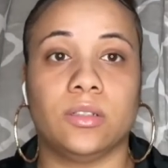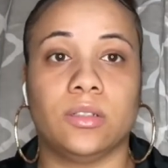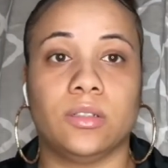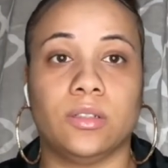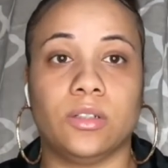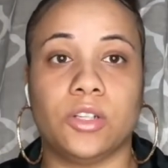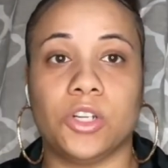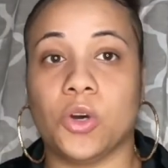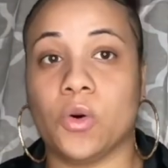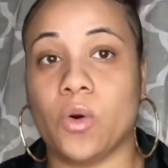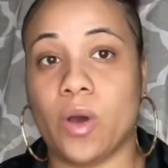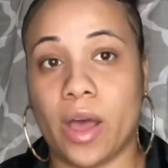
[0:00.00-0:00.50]

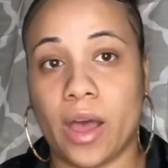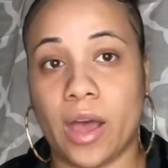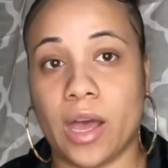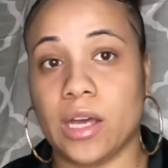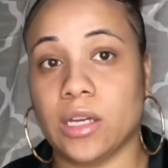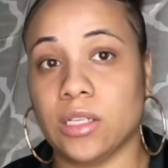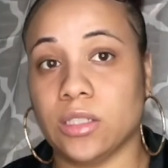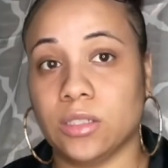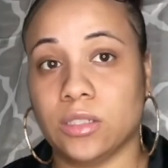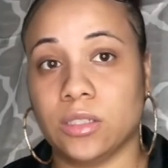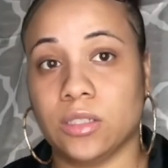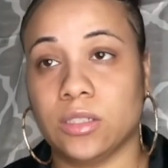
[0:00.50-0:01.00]
No
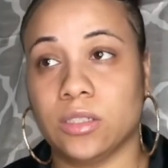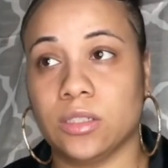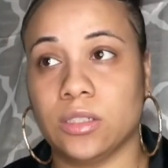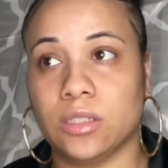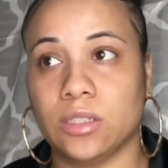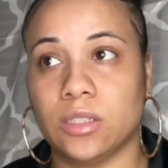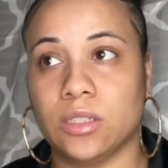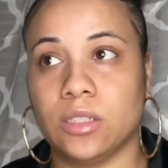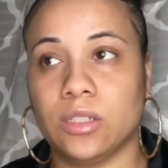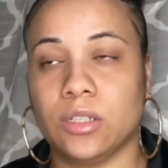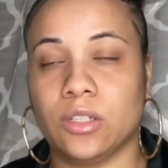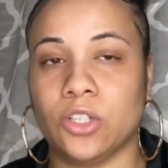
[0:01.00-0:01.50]
ads,
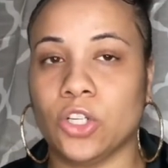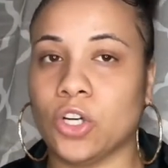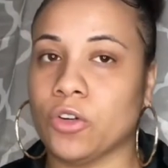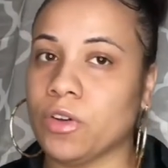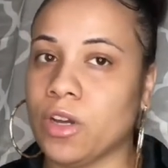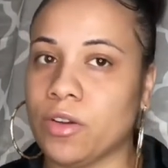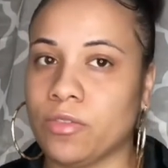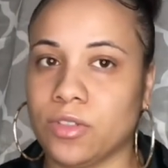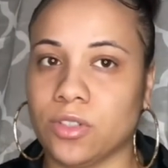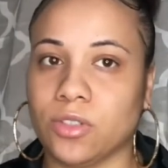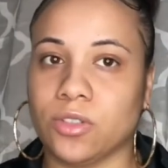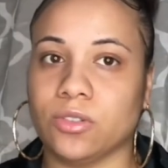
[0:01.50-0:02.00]
no
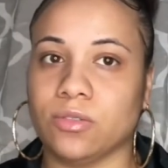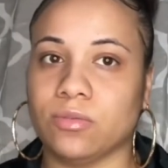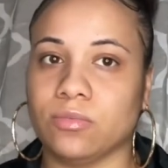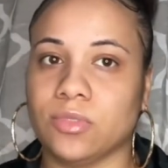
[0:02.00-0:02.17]
revenue.